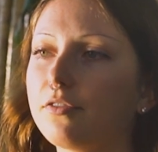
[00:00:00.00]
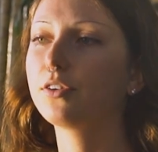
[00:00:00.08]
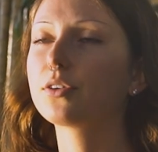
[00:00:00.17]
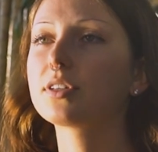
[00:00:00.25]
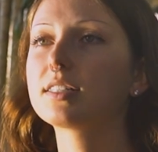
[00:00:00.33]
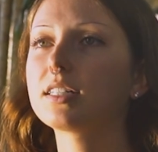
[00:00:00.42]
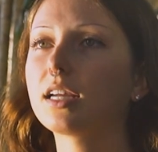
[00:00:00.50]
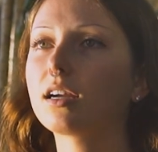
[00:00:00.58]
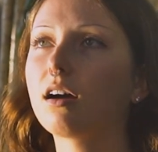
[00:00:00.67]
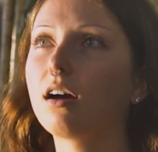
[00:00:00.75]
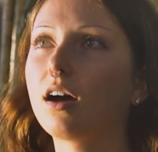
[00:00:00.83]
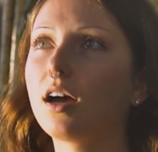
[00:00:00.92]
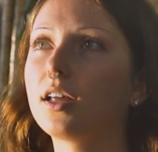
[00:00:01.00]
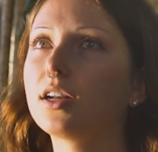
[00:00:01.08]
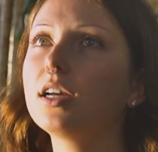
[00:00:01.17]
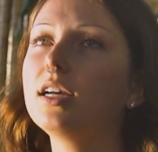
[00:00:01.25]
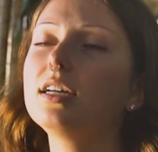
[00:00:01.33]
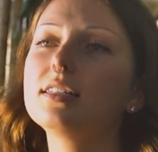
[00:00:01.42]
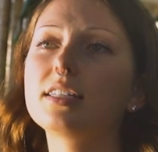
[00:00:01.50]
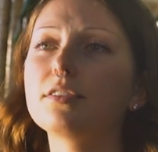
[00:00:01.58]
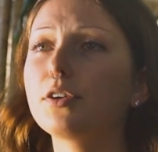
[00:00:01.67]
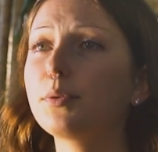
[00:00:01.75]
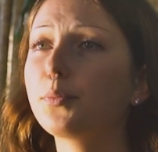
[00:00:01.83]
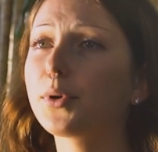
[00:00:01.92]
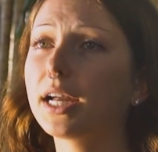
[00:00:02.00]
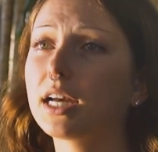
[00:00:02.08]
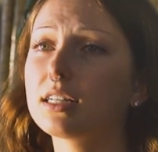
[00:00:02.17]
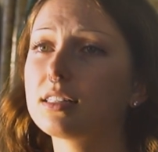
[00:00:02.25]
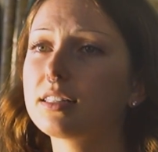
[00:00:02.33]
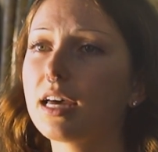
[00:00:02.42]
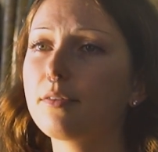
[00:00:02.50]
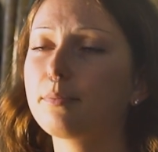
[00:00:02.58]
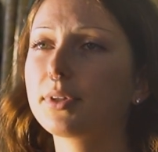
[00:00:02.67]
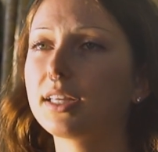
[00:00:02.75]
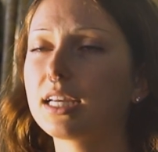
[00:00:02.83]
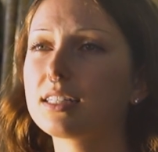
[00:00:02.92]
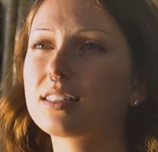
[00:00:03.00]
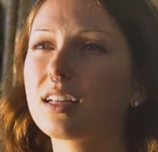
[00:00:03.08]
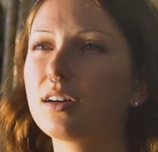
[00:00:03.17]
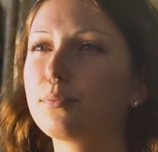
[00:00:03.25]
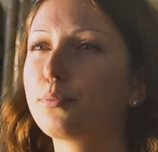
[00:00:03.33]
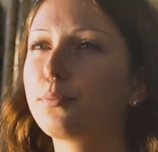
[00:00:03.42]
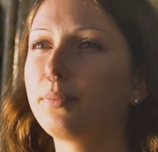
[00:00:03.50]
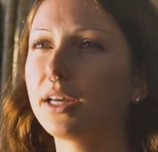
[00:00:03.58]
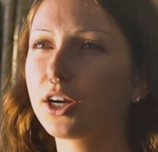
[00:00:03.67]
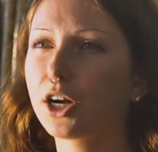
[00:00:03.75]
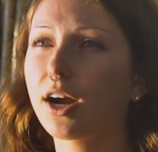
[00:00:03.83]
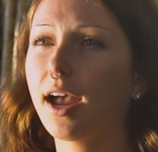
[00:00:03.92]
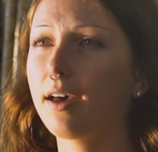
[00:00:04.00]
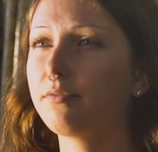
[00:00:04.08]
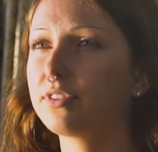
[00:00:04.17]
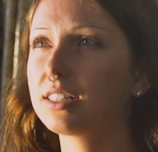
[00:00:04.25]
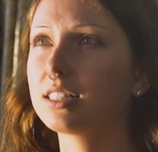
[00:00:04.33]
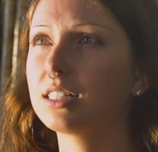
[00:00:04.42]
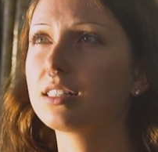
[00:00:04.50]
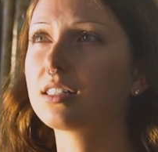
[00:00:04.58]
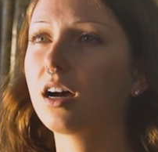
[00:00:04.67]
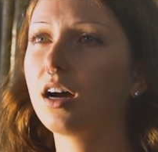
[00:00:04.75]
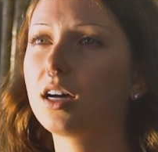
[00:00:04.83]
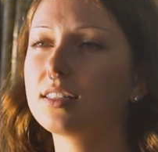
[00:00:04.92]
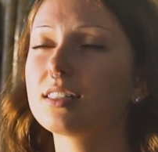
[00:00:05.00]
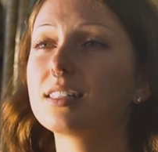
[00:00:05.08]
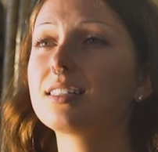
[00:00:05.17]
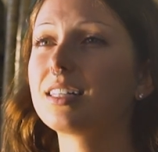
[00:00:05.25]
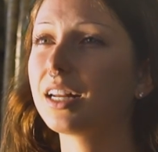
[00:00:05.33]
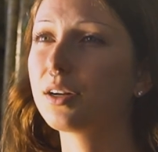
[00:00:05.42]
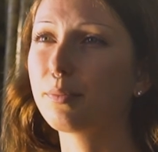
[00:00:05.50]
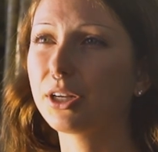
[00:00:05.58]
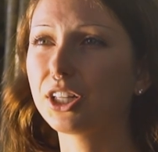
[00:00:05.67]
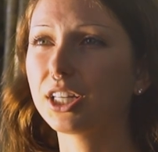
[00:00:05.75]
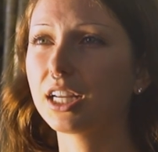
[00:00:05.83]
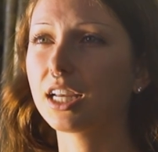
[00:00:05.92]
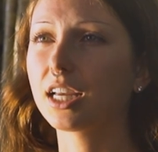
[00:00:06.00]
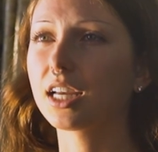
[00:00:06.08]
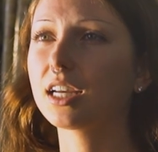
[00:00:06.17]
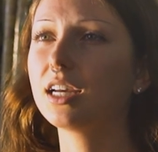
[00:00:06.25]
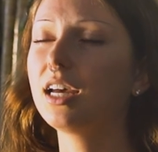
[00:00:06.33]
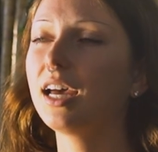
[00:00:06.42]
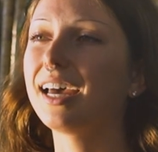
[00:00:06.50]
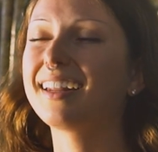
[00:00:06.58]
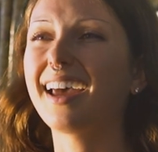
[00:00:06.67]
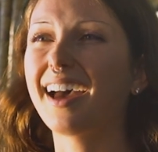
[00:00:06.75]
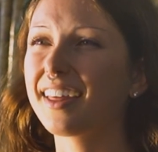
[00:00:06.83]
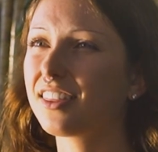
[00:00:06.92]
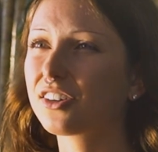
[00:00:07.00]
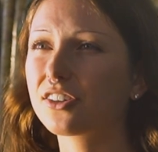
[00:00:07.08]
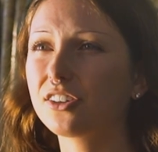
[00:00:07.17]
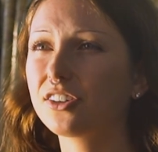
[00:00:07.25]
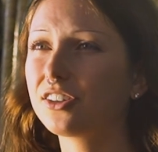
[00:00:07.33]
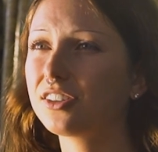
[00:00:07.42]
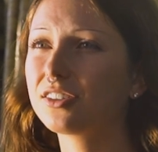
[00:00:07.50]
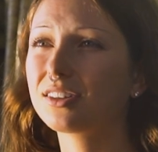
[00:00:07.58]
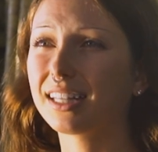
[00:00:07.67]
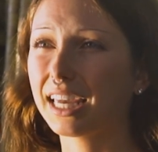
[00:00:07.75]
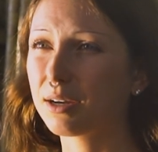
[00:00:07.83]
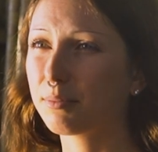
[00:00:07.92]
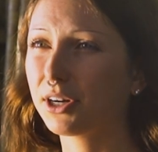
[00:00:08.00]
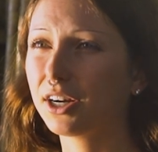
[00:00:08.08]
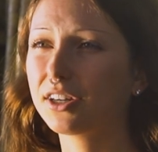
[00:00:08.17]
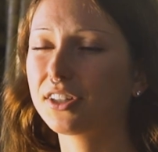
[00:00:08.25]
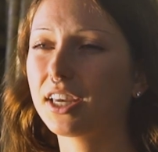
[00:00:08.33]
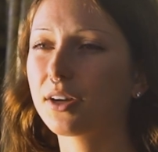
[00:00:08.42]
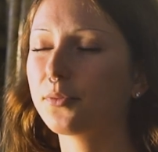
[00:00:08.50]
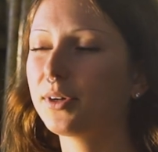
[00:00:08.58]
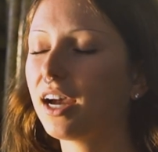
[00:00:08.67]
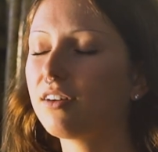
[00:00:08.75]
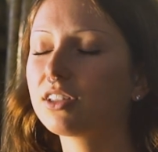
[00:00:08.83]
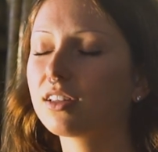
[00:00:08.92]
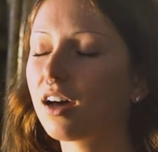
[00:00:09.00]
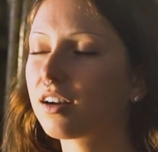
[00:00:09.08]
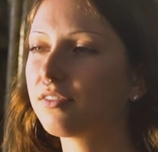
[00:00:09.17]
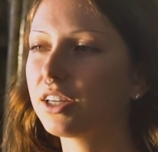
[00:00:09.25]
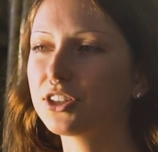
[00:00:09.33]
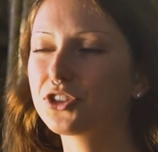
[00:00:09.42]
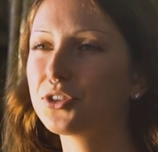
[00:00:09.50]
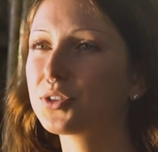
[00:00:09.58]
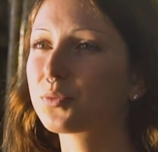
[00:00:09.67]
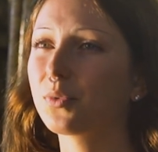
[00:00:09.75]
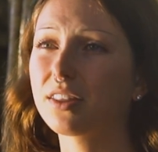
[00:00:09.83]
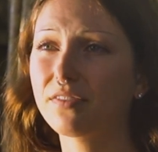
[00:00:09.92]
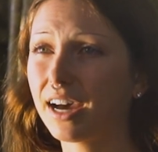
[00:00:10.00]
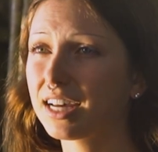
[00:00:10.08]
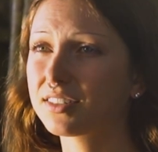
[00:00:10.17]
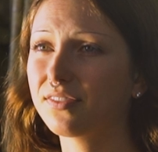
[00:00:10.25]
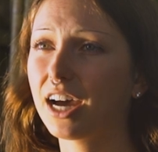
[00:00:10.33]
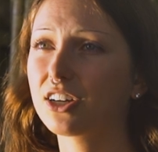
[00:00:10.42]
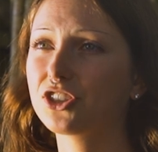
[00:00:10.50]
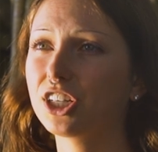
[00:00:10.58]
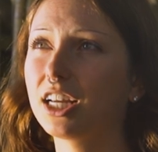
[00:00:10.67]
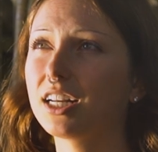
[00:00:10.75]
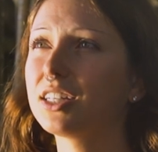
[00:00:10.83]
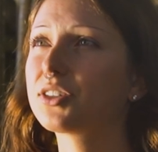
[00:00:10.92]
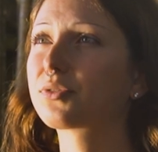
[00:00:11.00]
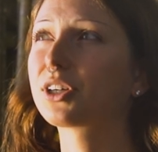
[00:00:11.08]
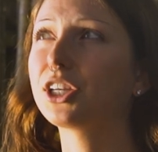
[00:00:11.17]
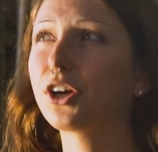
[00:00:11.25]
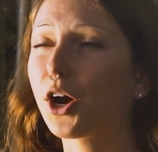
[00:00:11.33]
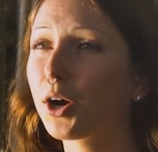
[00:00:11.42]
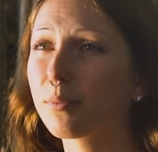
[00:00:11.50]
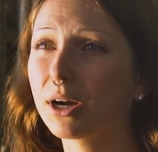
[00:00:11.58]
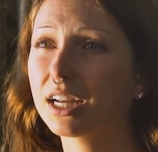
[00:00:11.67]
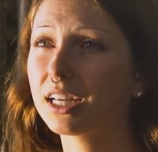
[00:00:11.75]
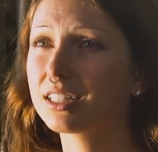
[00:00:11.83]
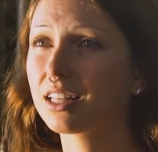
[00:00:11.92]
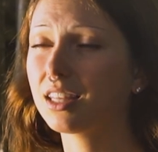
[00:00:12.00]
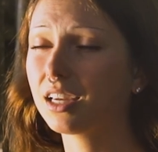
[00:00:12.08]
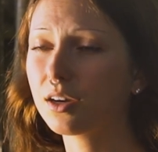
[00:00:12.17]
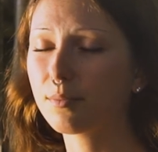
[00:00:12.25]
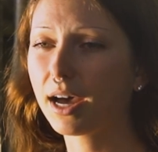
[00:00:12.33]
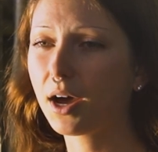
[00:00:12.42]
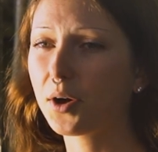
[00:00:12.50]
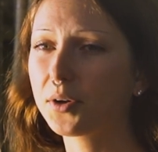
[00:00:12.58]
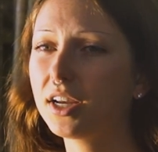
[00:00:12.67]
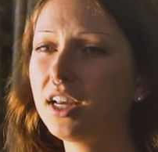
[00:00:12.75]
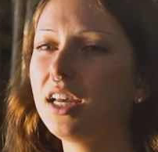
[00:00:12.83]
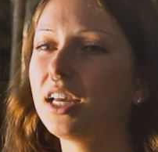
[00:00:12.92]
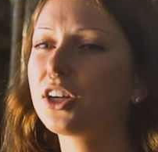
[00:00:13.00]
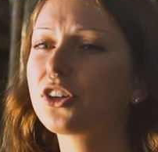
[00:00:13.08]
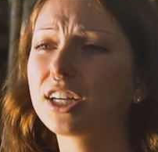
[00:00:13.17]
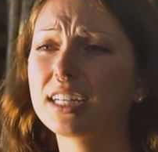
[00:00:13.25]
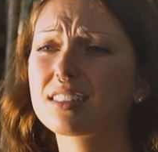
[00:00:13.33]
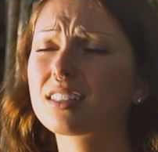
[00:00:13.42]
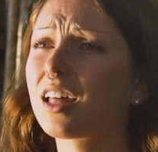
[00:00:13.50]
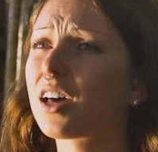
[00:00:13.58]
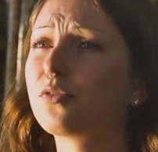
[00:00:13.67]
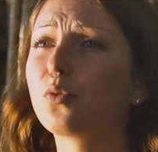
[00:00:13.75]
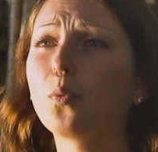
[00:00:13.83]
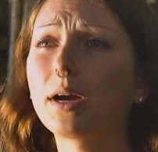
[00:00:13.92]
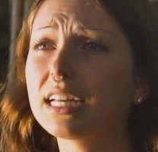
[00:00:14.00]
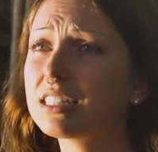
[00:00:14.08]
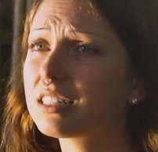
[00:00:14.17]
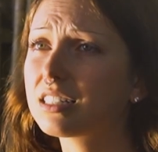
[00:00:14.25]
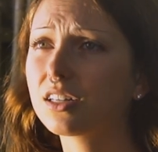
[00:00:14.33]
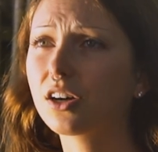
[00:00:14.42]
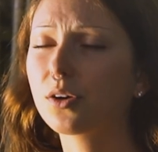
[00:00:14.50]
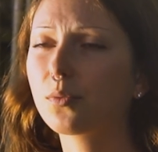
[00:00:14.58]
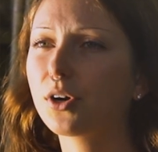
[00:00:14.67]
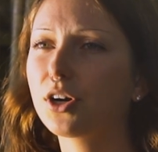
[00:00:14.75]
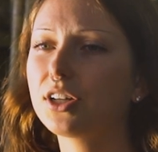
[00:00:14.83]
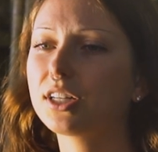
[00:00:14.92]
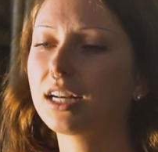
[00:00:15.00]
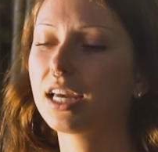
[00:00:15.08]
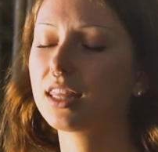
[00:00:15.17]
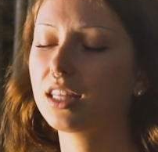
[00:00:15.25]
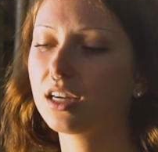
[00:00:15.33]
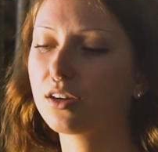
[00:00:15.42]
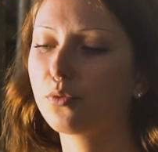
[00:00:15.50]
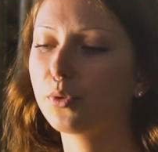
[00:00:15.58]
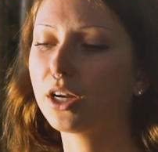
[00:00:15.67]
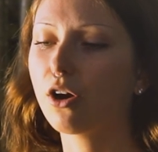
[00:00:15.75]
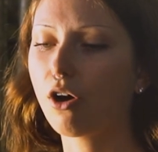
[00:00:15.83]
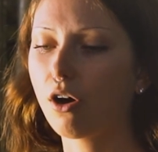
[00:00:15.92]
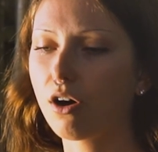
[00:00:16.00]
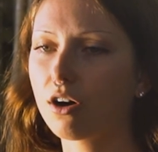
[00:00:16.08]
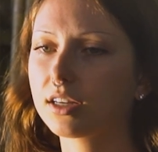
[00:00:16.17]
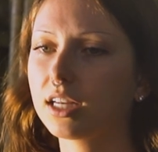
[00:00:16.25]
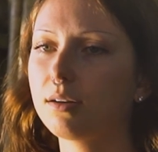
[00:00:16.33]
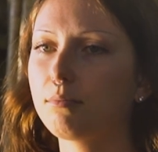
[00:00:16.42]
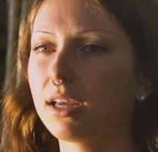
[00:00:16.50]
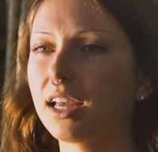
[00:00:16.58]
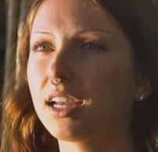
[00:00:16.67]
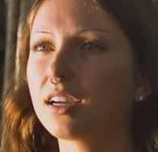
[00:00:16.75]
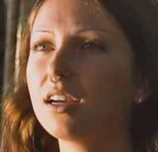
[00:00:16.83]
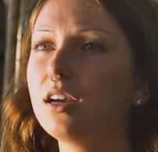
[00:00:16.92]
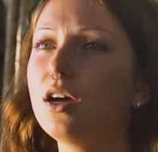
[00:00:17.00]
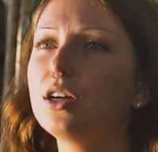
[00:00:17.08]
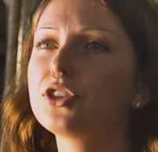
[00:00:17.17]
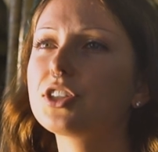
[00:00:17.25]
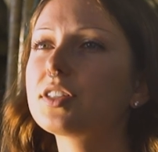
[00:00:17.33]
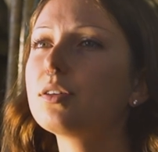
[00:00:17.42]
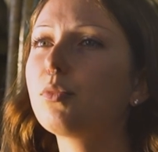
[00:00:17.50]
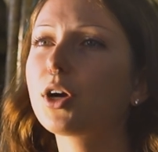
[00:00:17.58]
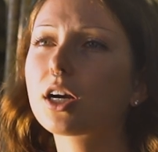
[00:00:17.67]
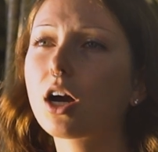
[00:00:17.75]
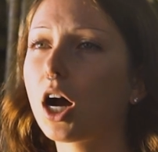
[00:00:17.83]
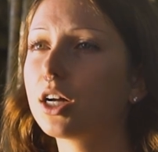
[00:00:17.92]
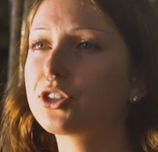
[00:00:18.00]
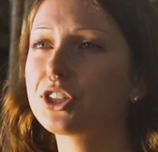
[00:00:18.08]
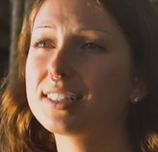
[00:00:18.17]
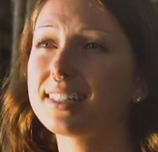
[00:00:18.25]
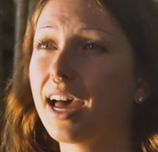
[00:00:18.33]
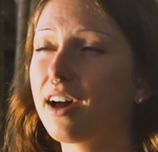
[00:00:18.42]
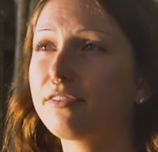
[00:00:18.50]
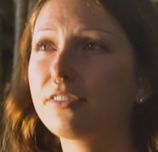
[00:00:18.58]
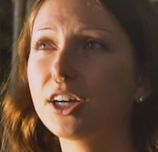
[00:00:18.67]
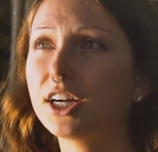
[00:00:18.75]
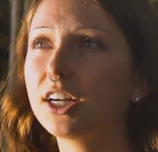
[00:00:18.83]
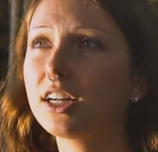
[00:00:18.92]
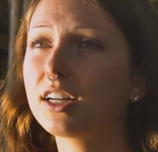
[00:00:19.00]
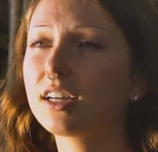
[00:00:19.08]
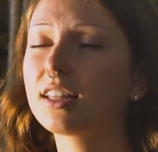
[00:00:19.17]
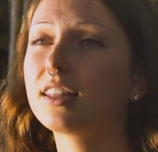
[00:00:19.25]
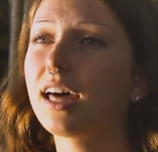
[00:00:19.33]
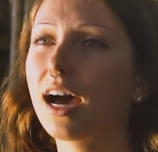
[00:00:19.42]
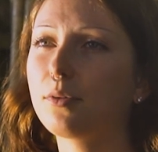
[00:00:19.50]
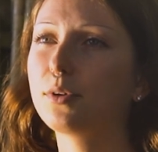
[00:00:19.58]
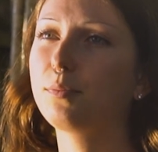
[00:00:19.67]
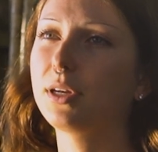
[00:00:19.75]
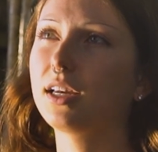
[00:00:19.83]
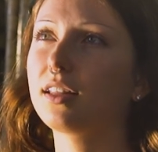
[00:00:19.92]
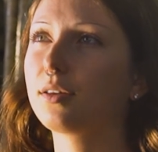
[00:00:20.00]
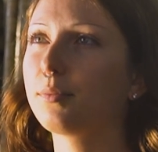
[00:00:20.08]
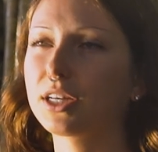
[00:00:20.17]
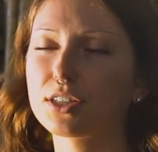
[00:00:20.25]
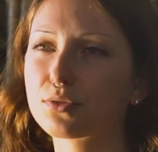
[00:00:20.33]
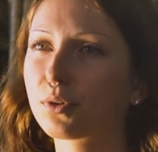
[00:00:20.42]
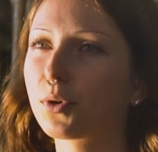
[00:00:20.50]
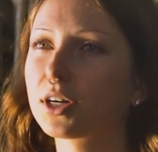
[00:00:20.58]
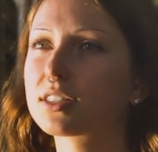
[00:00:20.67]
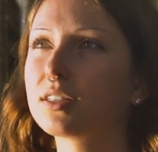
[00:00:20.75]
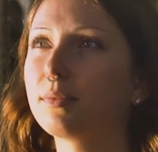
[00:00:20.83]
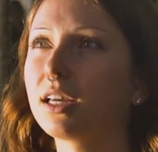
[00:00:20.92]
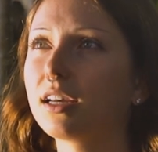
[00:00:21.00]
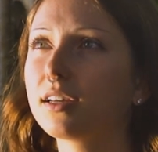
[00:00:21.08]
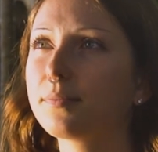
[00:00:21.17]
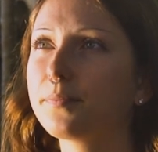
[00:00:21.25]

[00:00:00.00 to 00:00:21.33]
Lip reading: Focusing on different brands that place a bigger emphasis on sustainability and ethical labor. We have a lot of issues with fast fashion. It's really heartbreaking to think about. It creates a lot of waste in our world, and I think if we all can make just a more conscious effort, that would be the biggest reward to me.